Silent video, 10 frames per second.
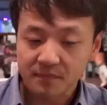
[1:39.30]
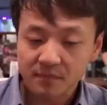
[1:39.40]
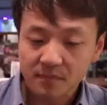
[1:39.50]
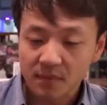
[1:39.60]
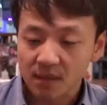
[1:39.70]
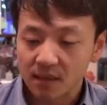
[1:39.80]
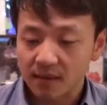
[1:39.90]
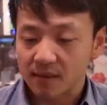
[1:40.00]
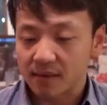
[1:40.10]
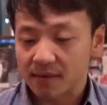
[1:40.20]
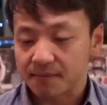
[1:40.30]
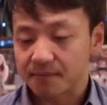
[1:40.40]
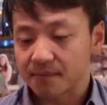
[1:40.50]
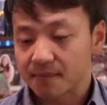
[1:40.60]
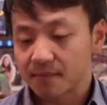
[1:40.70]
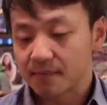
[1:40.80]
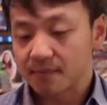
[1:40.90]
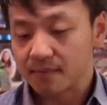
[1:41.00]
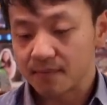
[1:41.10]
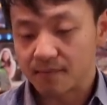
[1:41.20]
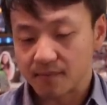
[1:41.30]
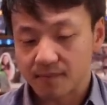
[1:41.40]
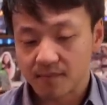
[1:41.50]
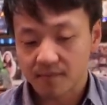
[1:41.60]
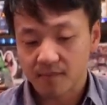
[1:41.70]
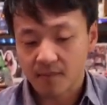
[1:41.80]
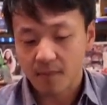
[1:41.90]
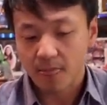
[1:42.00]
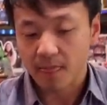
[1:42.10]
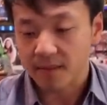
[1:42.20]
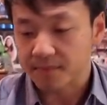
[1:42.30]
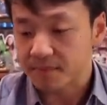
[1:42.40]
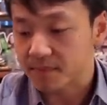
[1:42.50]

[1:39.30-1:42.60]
(silent)